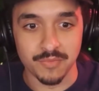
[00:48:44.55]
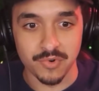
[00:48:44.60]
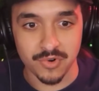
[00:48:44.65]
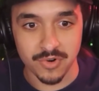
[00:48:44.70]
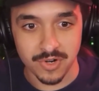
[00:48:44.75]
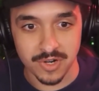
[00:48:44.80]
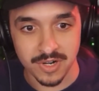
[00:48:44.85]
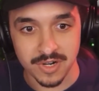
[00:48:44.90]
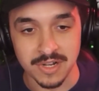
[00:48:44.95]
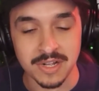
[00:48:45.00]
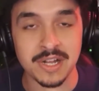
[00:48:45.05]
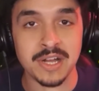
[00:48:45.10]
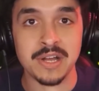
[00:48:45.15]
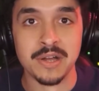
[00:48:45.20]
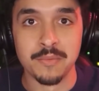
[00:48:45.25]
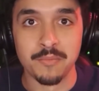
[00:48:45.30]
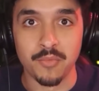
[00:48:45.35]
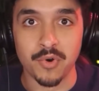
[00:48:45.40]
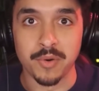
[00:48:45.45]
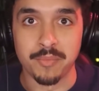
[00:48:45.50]
yeah. more,
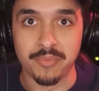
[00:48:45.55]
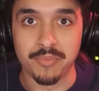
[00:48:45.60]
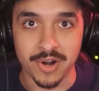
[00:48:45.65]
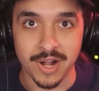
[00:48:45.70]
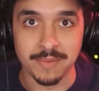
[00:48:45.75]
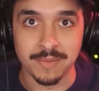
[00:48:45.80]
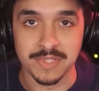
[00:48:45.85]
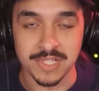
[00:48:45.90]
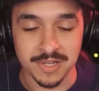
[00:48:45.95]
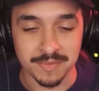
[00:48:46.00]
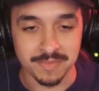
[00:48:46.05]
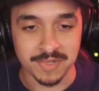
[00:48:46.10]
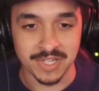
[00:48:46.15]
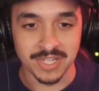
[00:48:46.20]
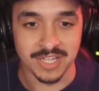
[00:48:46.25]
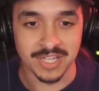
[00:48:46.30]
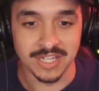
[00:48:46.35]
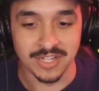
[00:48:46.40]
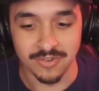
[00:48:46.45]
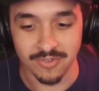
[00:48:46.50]
more propped up
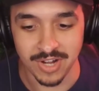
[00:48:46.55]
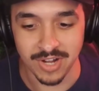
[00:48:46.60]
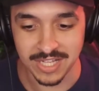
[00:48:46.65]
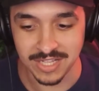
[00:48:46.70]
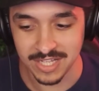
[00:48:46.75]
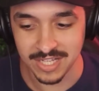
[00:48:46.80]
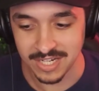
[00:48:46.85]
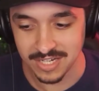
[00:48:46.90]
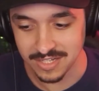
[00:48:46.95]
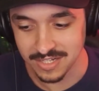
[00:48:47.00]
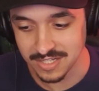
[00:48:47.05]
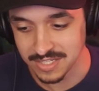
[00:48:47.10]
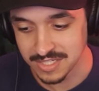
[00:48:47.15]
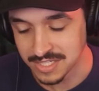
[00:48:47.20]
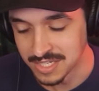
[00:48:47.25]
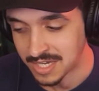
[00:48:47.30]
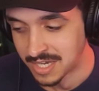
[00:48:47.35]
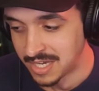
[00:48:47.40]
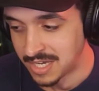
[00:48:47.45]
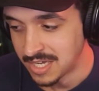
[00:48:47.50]
and, and grand than it
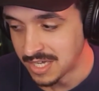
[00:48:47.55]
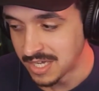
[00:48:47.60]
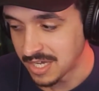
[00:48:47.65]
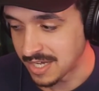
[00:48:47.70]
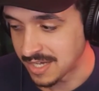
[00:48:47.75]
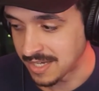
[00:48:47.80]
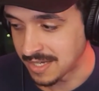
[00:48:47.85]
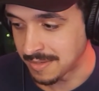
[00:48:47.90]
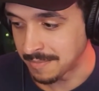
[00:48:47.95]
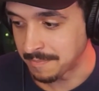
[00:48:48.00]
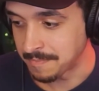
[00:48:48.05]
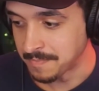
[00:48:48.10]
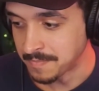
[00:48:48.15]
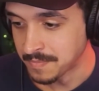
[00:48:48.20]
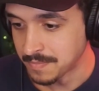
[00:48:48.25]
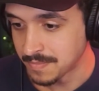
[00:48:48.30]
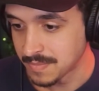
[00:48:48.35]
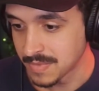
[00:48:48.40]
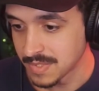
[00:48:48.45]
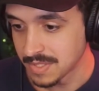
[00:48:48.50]
is. Um,
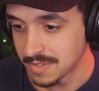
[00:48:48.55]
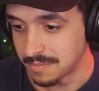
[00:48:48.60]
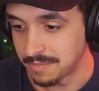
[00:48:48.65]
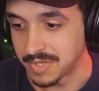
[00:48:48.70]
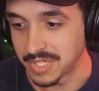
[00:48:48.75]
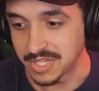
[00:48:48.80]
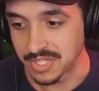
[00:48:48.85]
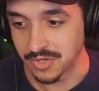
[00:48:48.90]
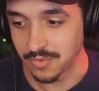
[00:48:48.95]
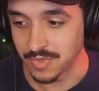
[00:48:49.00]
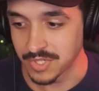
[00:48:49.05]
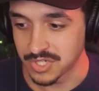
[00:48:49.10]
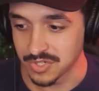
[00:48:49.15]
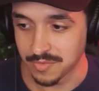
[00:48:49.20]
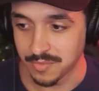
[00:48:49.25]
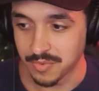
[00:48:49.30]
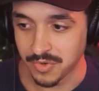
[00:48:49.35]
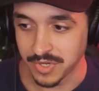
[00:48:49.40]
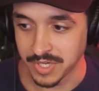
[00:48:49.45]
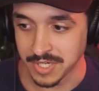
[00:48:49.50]
but the
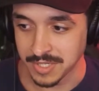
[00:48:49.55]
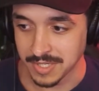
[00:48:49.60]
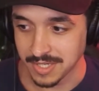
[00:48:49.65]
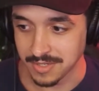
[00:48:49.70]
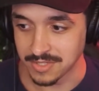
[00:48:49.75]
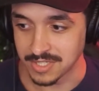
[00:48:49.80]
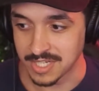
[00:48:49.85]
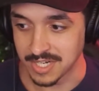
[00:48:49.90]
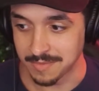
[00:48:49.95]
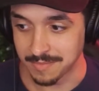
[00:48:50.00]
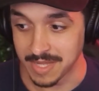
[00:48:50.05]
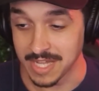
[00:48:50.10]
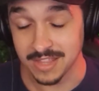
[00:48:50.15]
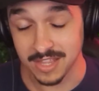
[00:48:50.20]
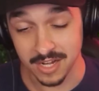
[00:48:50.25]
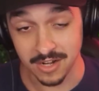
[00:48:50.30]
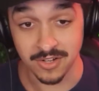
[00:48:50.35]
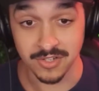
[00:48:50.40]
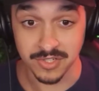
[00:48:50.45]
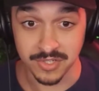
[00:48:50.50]
original point I was going to
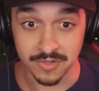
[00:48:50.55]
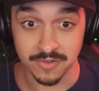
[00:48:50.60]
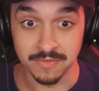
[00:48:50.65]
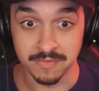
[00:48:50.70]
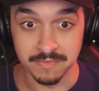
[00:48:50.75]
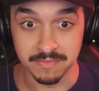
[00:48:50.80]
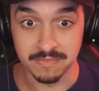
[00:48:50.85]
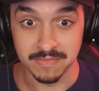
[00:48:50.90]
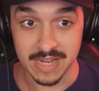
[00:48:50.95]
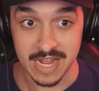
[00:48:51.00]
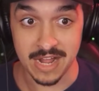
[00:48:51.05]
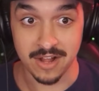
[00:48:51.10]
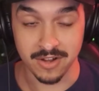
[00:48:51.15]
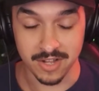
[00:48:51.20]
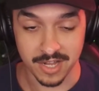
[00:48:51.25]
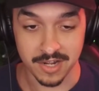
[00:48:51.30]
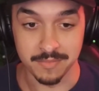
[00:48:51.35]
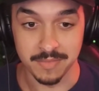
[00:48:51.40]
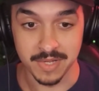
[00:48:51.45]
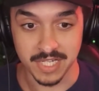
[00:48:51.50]
make that also
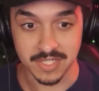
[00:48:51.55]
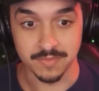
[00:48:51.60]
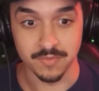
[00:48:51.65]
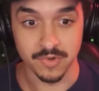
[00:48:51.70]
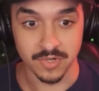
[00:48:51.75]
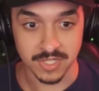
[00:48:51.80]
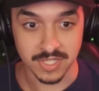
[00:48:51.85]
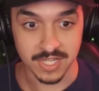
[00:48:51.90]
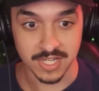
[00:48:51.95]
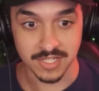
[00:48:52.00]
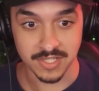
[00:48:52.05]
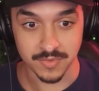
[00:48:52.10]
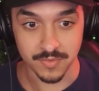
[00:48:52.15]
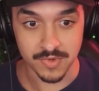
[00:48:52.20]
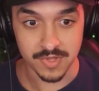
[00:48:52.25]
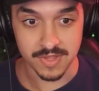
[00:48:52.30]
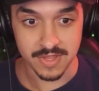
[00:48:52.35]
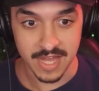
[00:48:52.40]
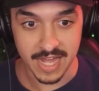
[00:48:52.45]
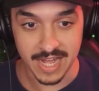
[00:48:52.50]
now kind of makes more sense
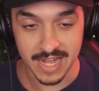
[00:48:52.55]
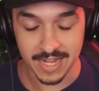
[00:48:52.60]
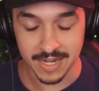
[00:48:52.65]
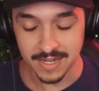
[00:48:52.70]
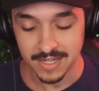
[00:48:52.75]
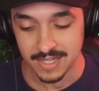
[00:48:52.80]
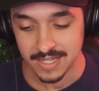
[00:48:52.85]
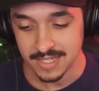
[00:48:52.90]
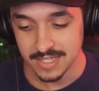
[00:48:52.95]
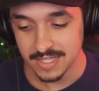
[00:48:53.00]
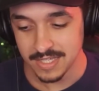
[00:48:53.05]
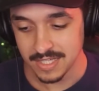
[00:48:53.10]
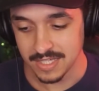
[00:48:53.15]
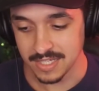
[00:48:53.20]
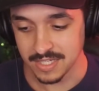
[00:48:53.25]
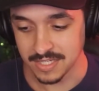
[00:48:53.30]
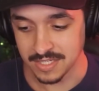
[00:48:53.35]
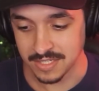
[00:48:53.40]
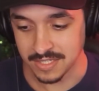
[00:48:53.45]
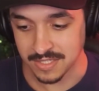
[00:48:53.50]
with that
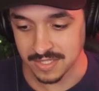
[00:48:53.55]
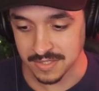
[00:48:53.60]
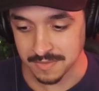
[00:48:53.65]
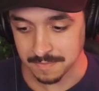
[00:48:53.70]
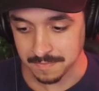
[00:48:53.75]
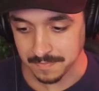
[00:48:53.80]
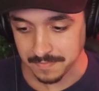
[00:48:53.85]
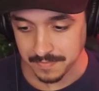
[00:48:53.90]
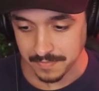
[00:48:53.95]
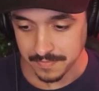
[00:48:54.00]
is,